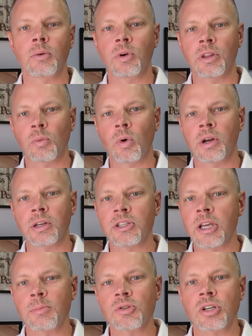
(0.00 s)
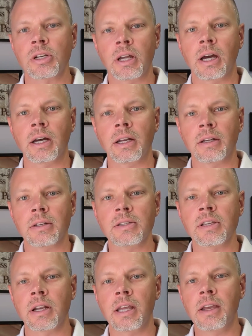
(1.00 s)
with one exception on
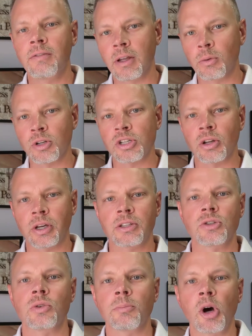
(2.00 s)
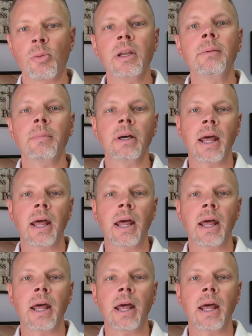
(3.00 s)
Sunday evening, which I'll get to in a moment.